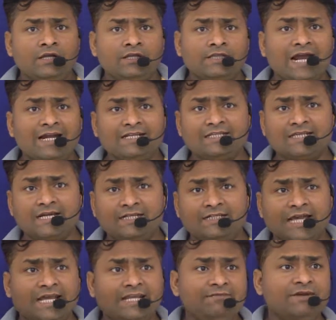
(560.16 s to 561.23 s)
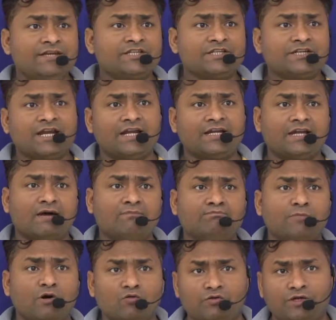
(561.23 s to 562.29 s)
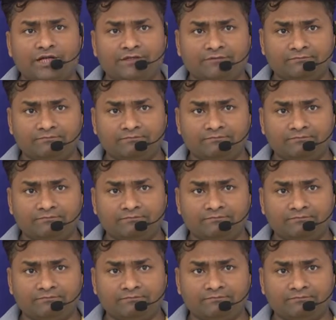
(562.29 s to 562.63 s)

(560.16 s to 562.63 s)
that is derivation and compounding.